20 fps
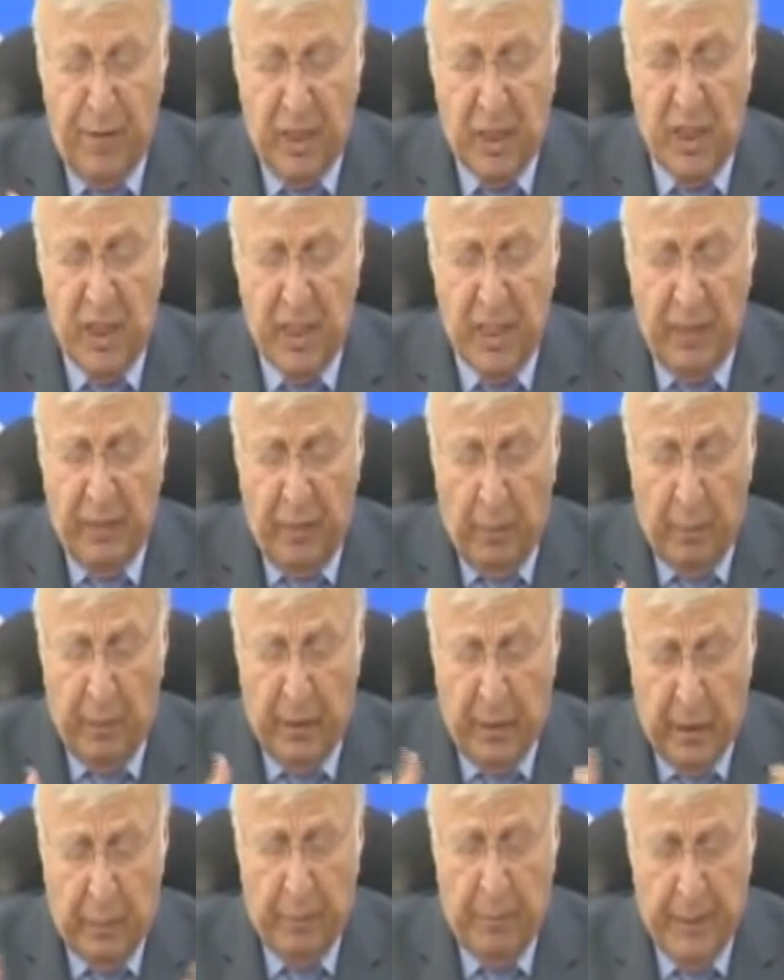fix itself up
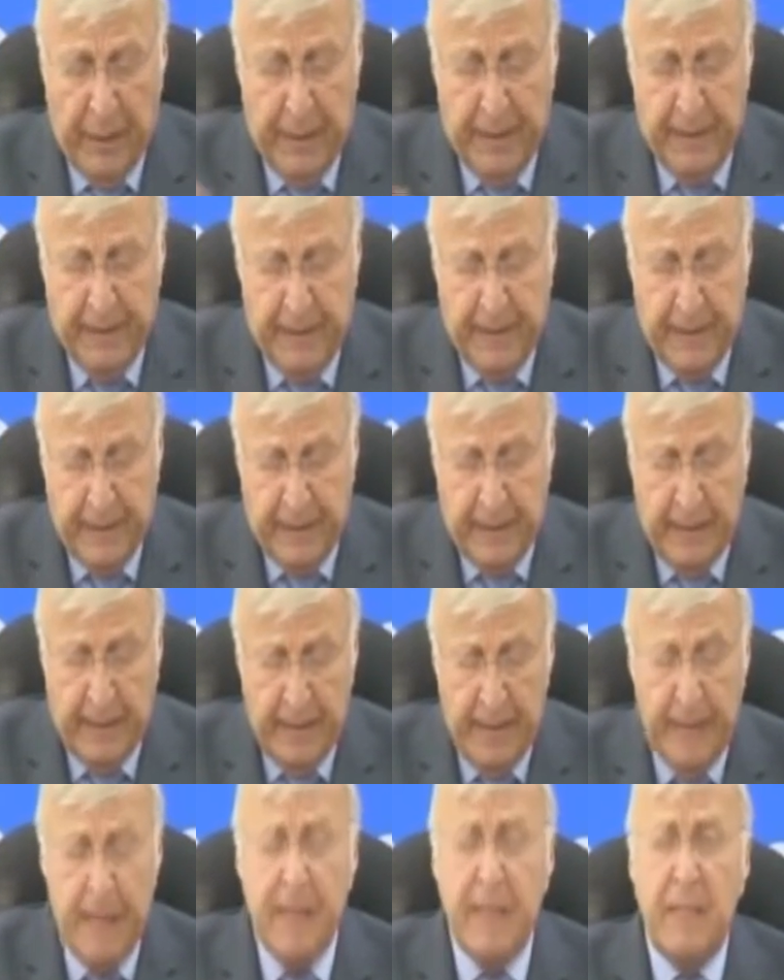a little bit and
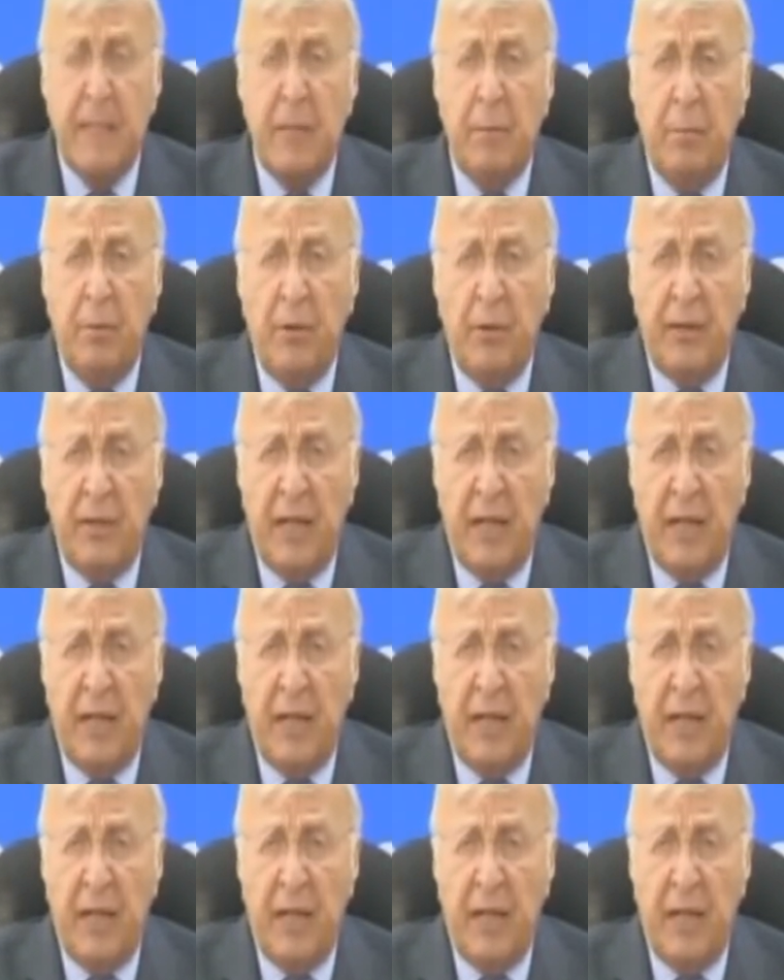to